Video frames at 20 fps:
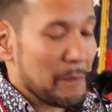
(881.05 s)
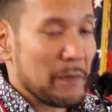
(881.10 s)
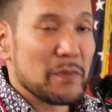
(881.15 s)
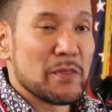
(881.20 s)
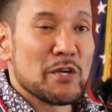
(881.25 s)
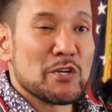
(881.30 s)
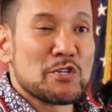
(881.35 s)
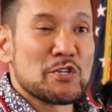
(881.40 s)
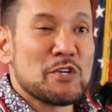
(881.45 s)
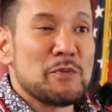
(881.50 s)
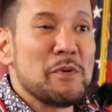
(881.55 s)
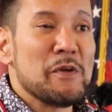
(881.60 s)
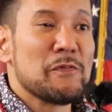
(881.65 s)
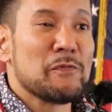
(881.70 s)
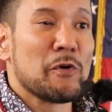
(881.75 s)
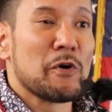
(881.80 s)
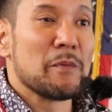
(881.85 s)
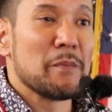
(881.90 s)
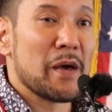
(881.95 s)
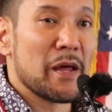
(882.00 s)
They should be
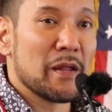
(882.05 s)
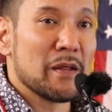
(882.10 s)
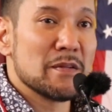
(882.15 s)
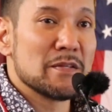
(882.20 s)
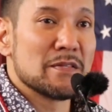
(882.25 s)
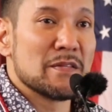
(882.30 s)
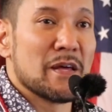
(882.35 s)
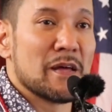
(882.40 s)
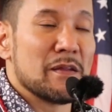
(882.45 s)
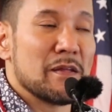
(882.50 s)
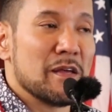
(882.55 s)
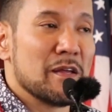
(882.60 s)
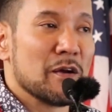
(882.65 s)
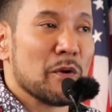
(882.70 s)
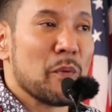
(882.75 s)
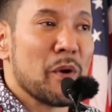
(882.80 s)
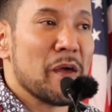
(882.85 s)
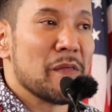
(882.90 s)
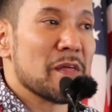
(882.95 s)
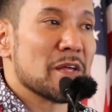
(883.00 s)
formatted in
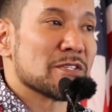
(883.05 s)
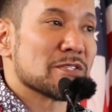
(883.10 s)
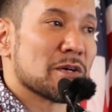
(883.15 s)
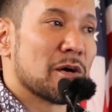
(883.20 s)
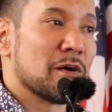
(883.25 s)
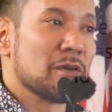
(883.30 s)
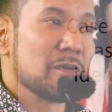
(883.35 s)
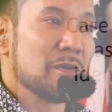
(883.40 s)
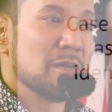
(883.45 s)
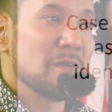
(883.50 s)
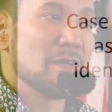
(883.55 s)
a way that are going